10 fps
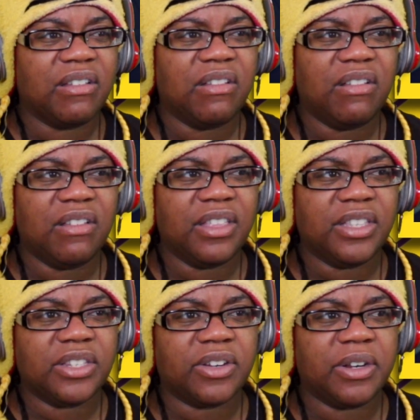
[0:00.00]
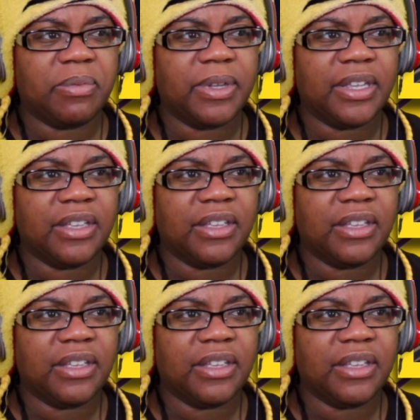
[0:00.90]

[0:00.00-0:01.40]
Oh, this is creepy.